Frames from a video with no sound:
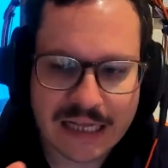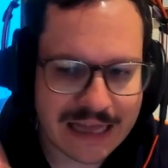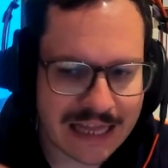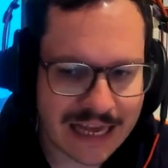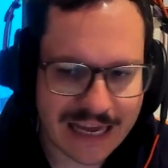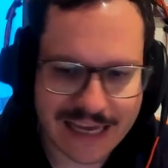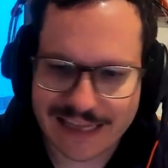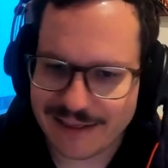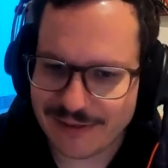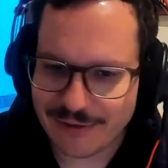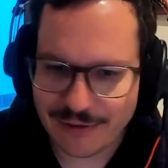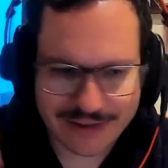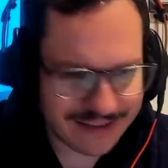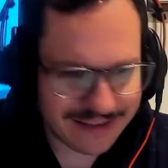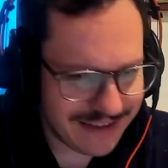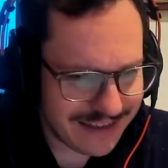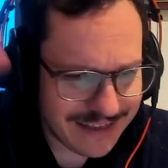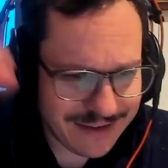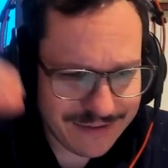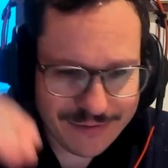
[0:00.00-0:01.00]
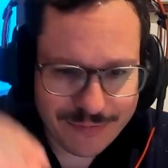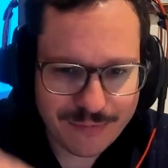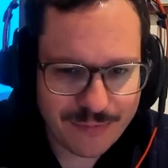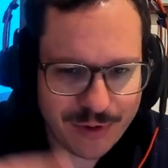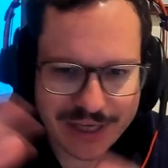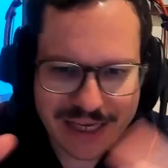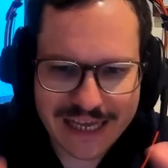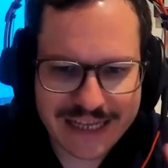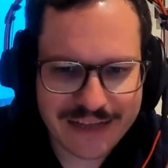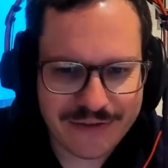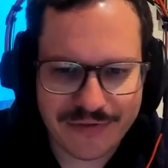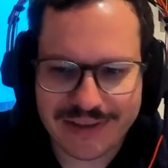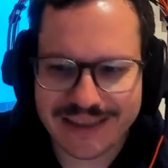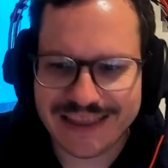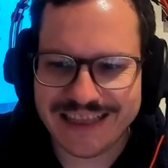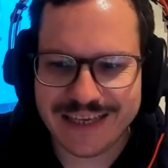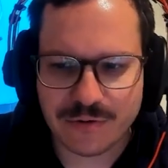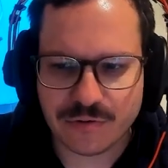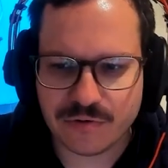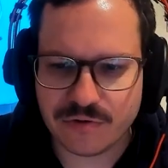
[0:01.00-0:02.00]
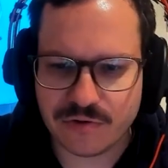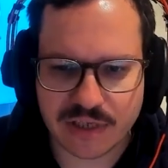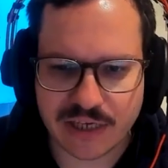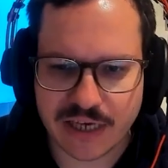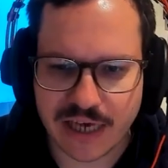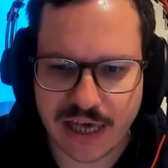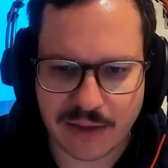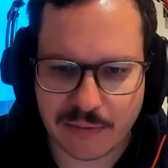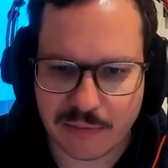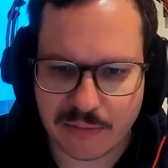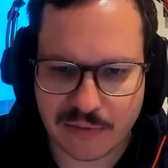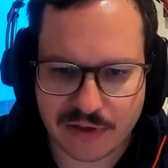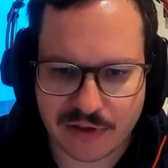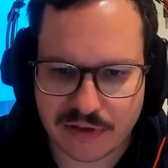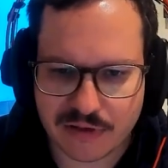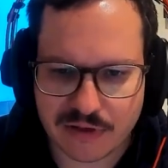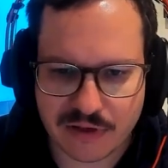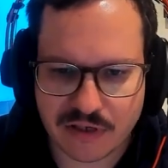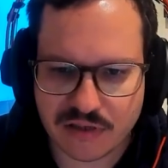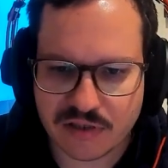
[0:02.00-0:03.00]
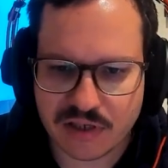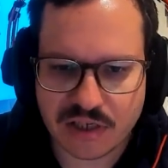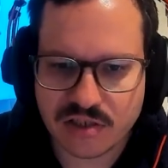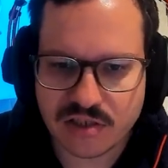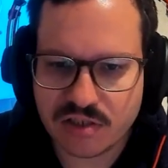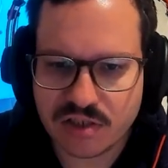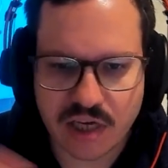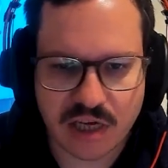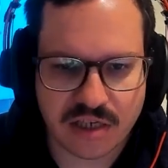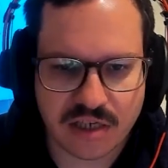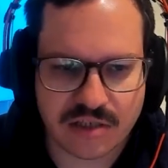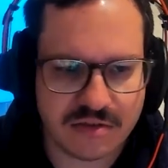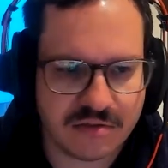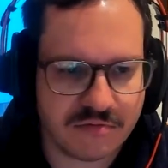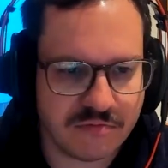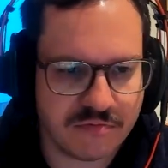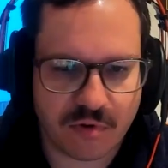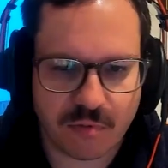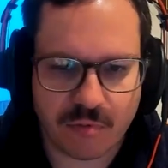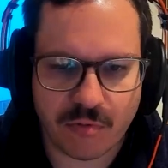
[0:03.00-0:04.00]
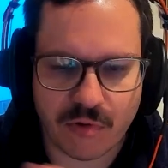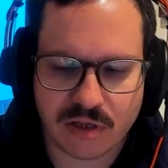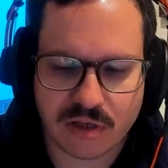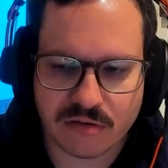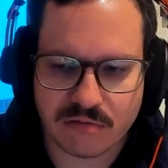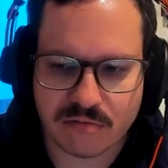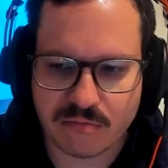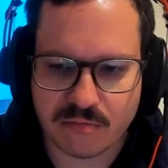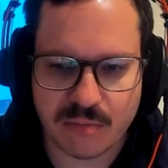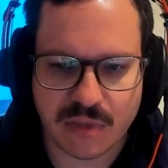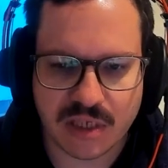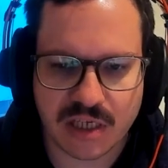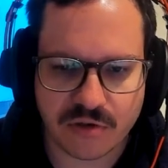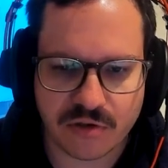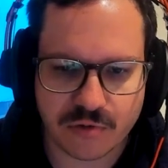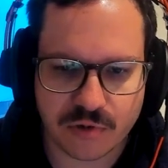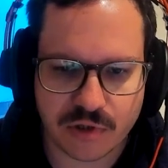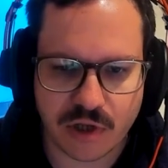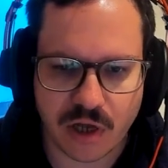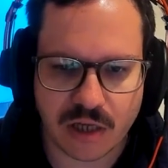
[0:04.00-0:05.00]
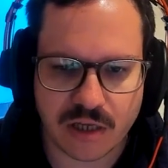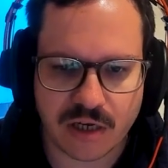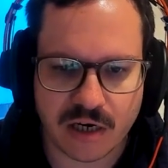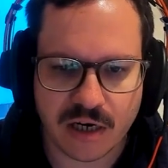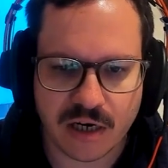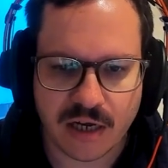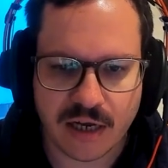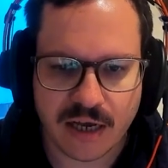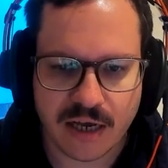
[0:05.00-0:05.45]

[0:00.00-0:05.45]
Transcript: Like, he didn't even bring anything new to the game. He just changed from one media to another.